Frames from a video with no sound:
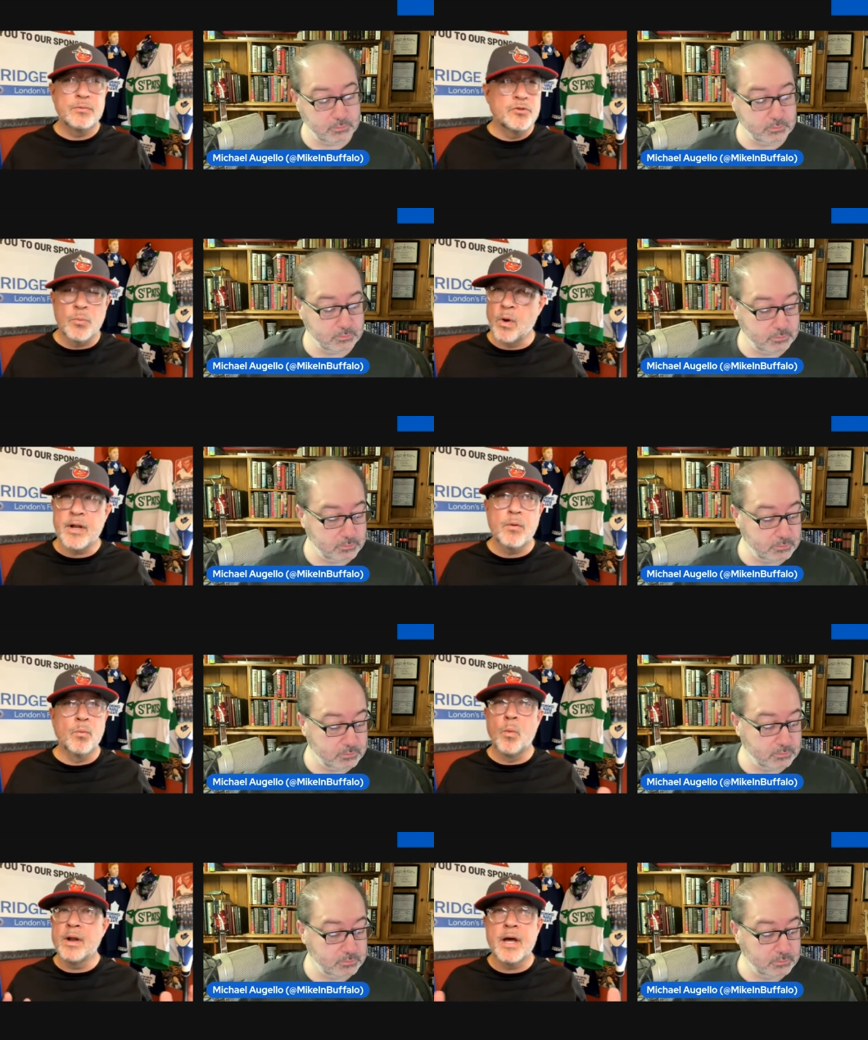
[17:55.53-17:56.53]

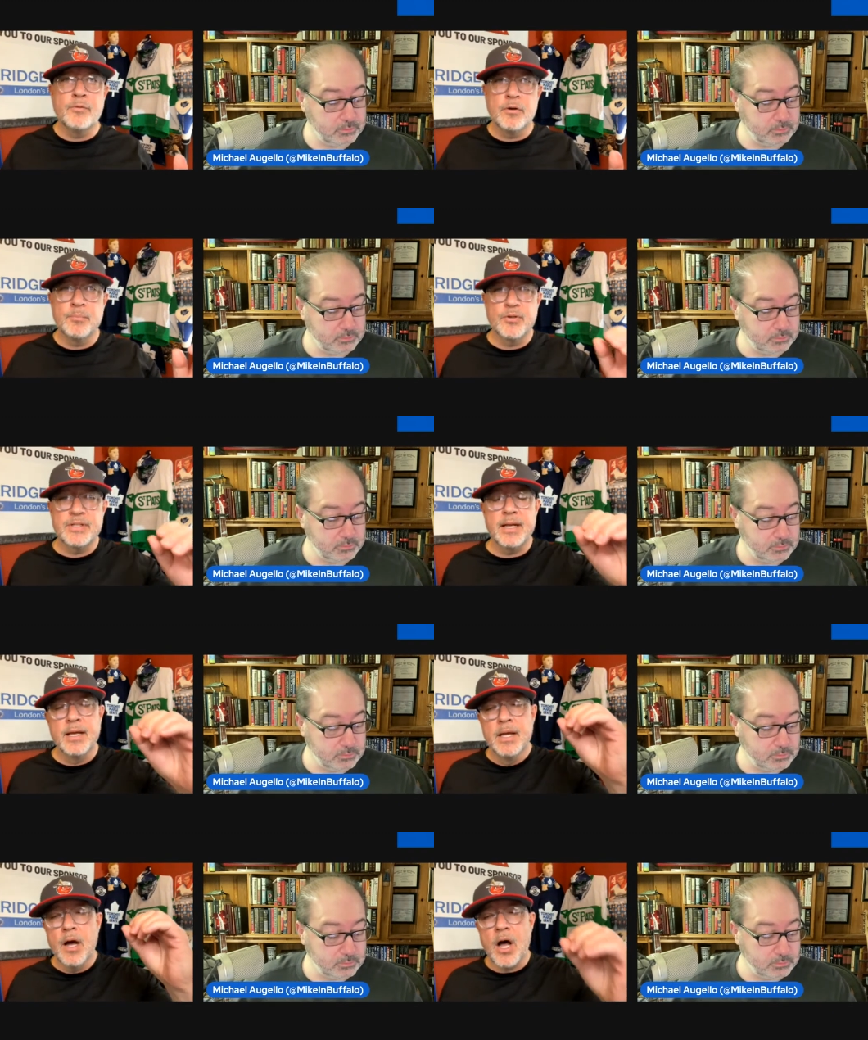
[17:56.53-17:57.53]
Speaker 1: 100%.
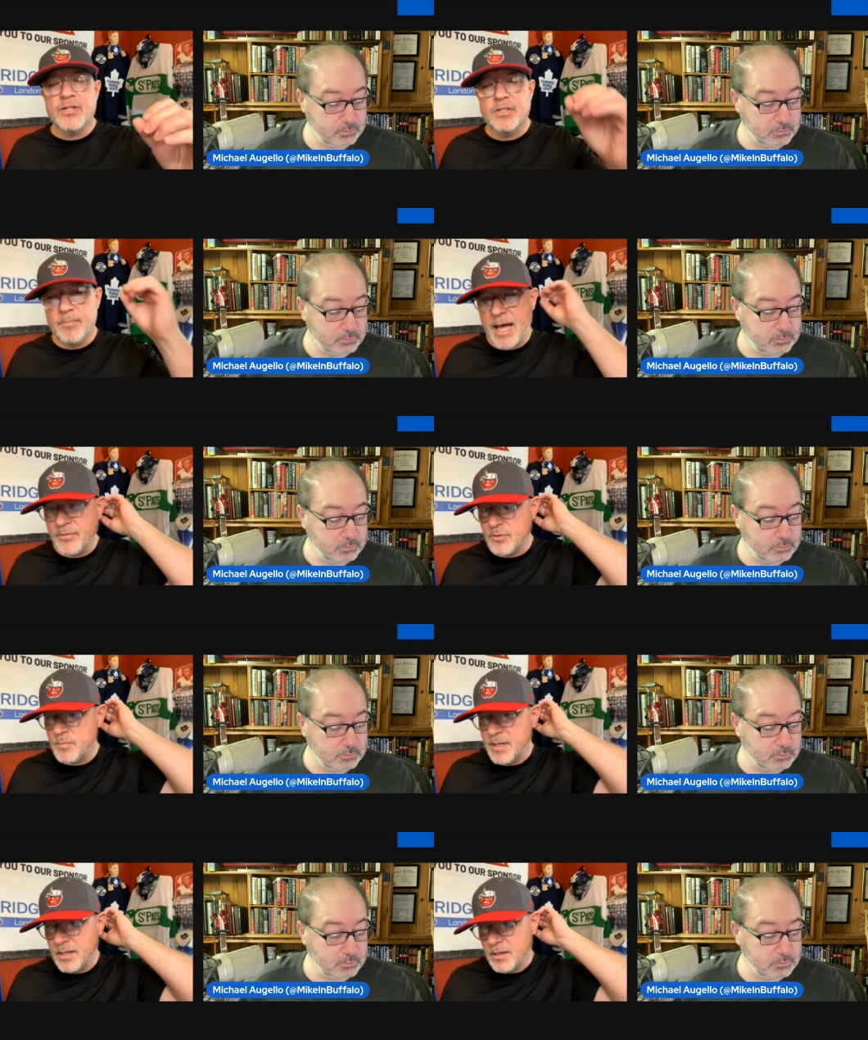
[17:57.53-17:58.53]
Auston Matthews,
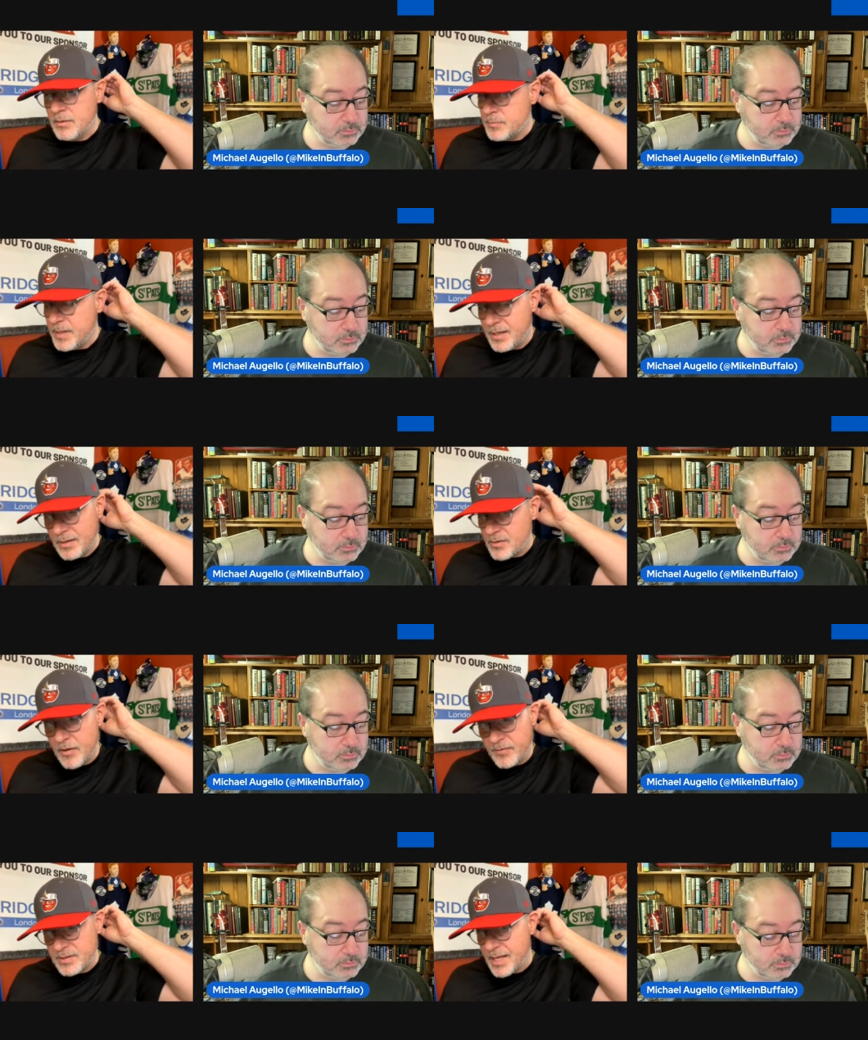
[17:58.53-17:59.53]
speaking of, speaking of
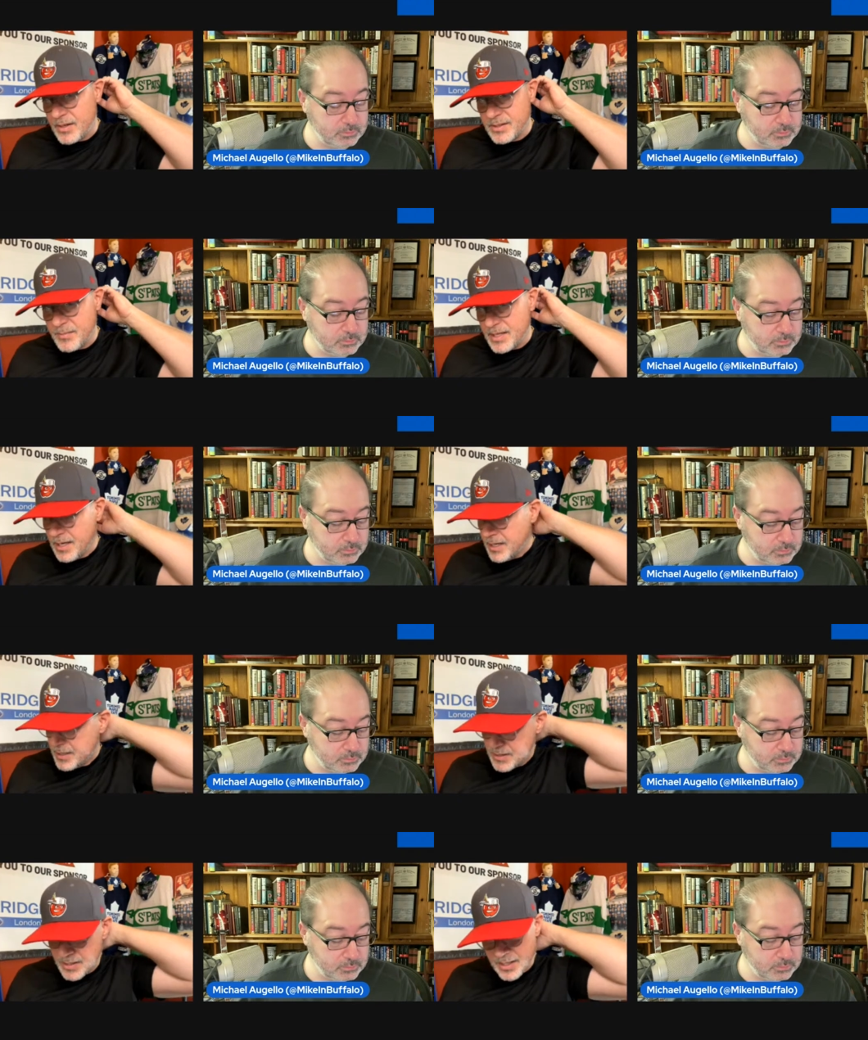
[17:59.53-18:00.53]
tough as nails, I mean,
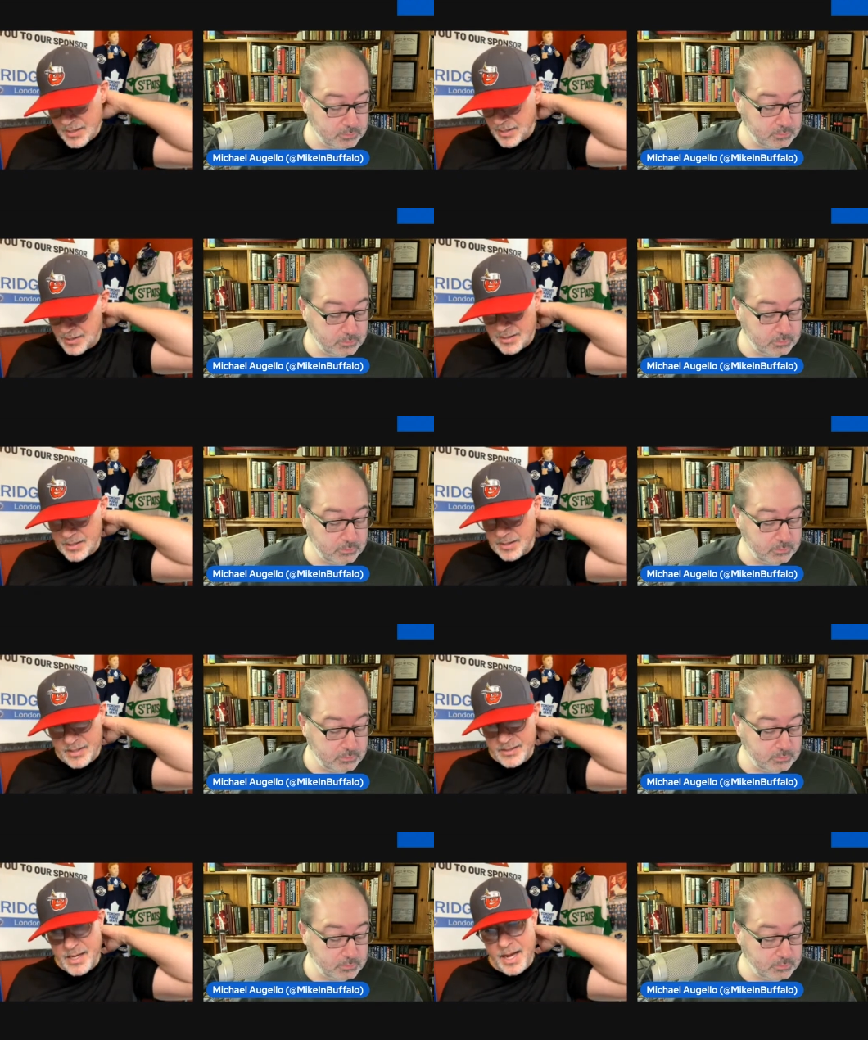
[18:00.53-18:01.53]
uh, like th-
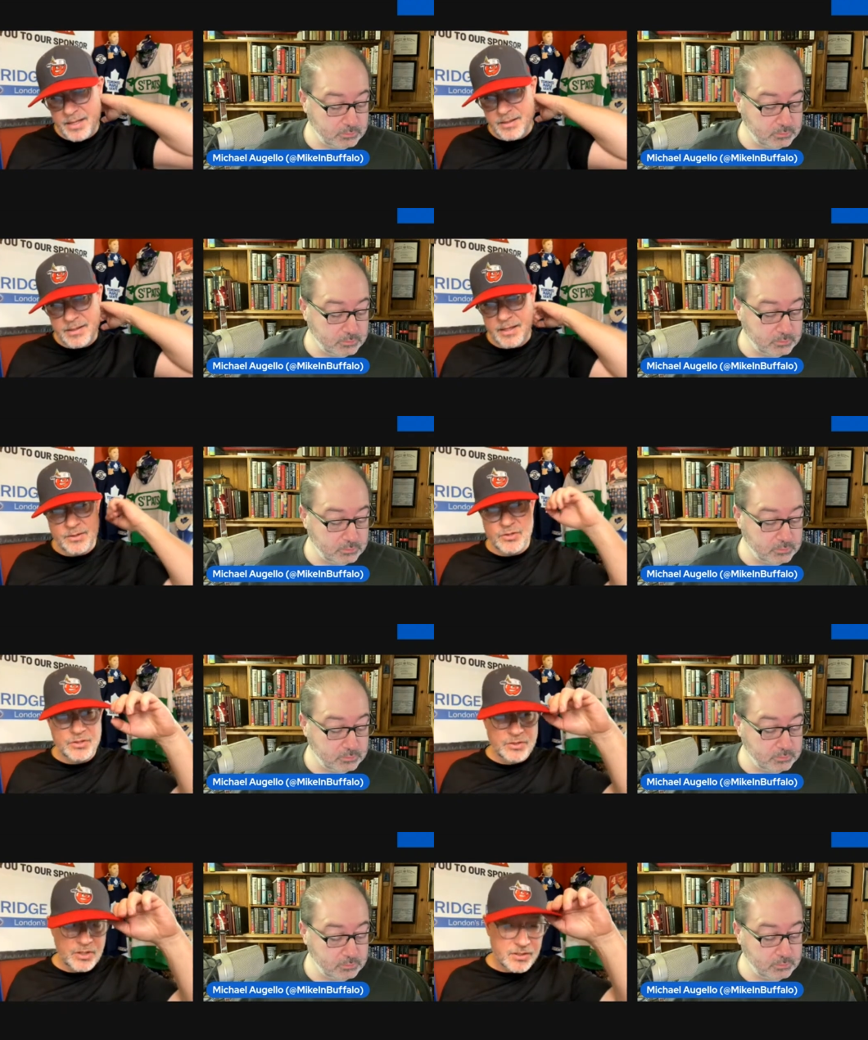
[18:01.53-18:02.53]
this guy
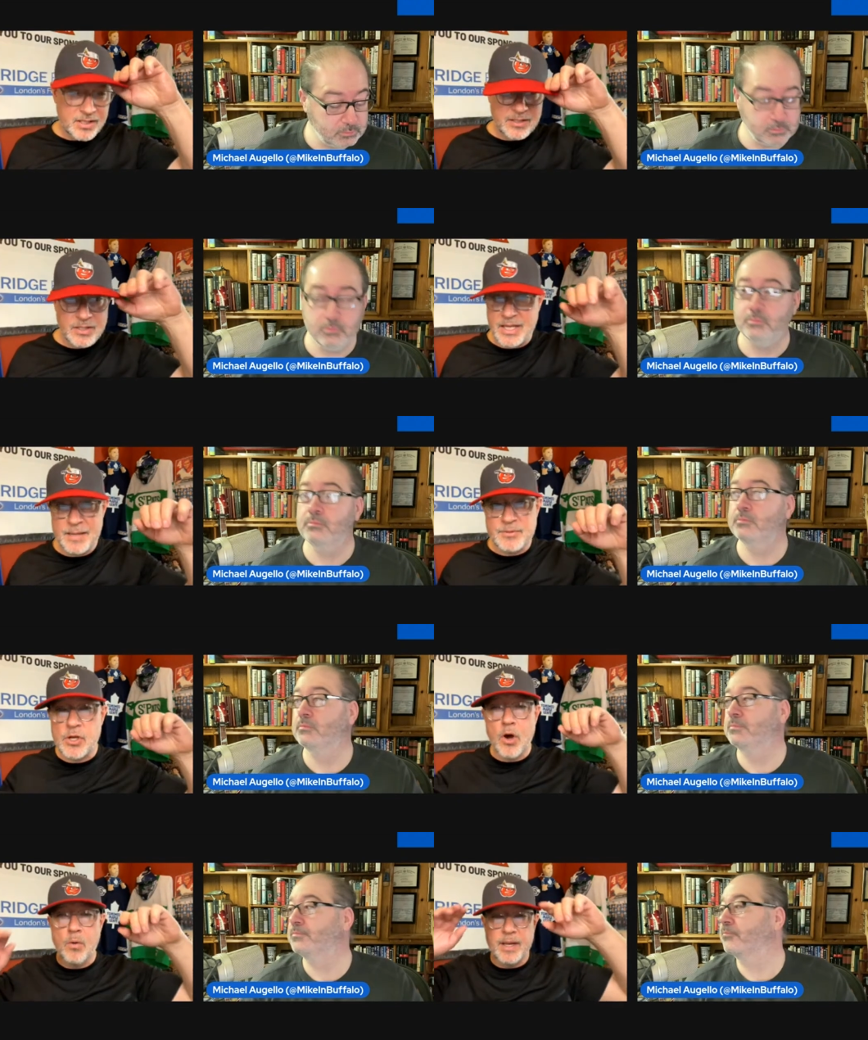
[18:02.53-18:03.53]
just keeps
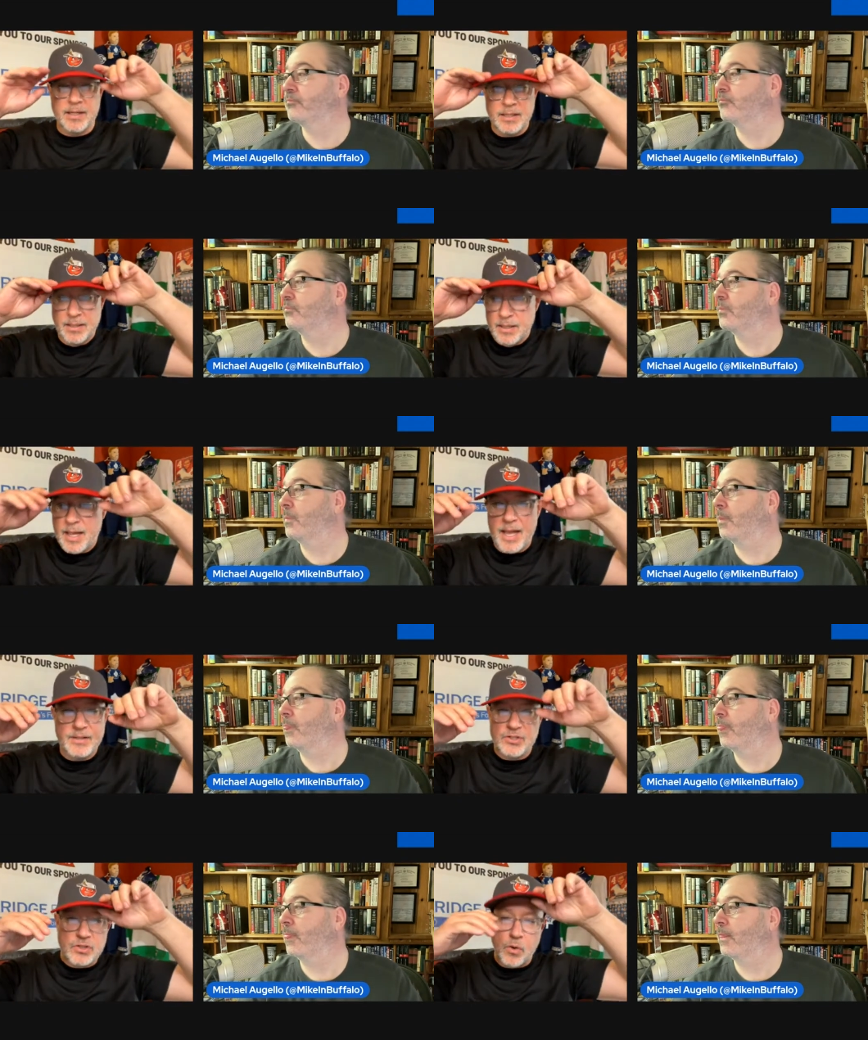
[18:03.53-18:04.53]
going
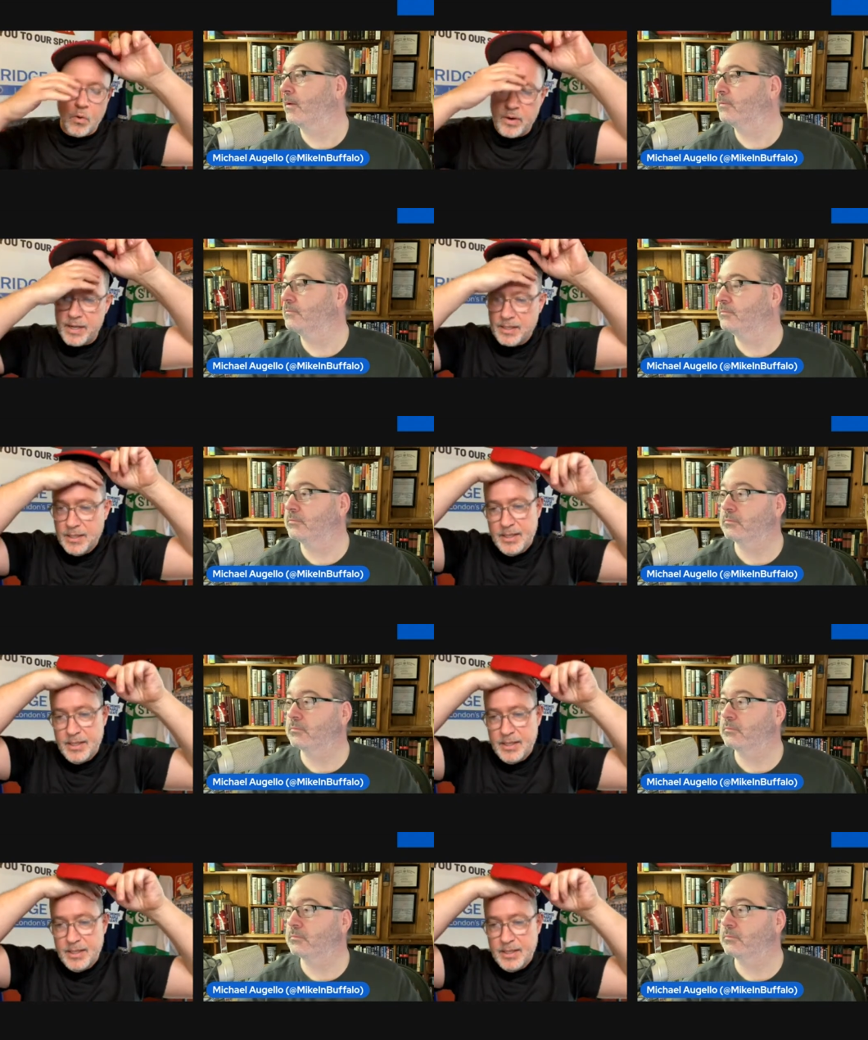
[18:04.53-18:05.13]
and scoring.